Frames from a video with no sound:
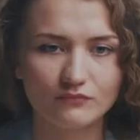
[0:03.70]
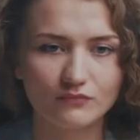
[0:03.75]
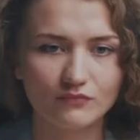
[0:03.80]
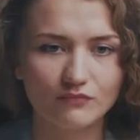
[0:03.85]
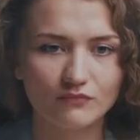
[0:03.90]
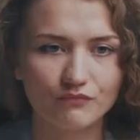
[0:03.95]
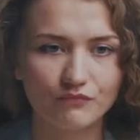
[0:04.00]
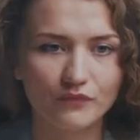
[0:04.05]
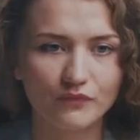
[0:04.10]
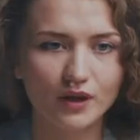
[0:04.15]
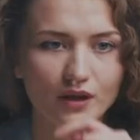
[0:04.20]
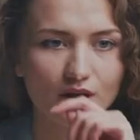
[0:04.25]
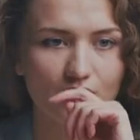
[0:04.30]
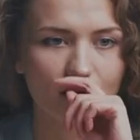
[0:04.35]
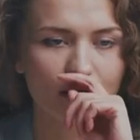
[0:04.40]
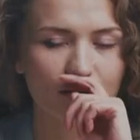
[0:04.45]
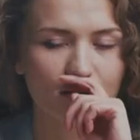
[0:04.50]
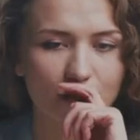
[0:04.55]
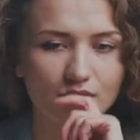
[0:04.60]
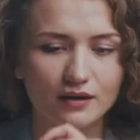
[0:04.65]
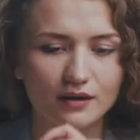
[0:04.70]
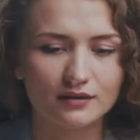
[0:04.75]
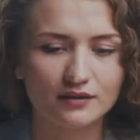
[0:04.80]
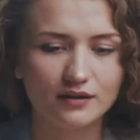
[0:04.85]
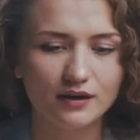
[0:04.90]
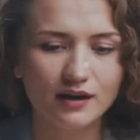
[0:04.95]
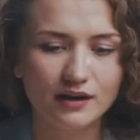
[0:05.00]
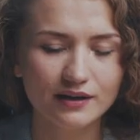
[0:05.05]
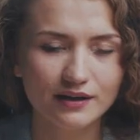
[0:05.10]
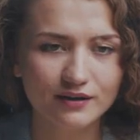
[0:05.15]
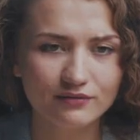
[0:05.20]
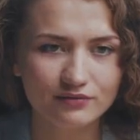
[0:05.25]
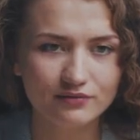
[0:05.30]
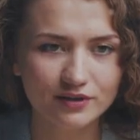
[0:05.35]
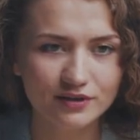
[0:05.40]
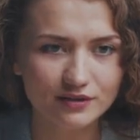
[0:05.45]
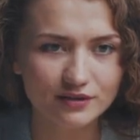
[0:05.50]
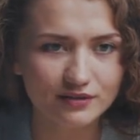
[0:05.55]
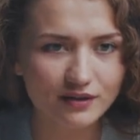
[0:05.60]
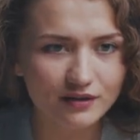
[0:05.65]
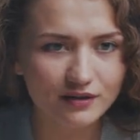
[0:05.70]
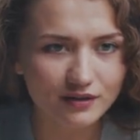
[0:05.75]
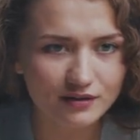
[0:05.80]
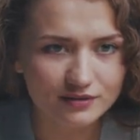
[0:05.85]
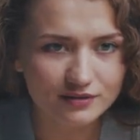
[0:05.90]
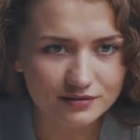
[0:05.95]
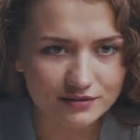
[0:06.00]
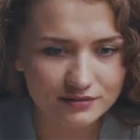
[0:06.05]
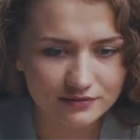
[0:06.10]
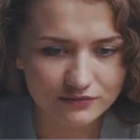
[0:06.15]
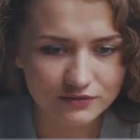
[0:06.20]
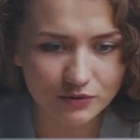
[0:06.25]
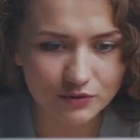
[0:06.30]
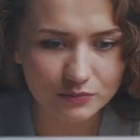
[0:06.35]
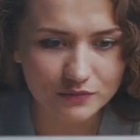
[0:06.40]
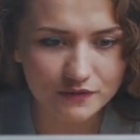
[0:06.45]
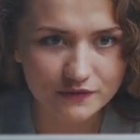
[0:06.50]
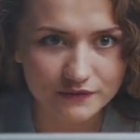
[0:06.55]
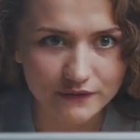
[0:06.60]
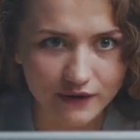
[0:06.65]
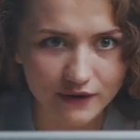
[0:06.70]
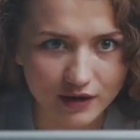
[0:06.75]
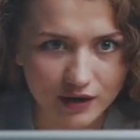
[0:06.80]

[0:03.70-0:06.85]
Let's turn that frown upside down with some crypto magic.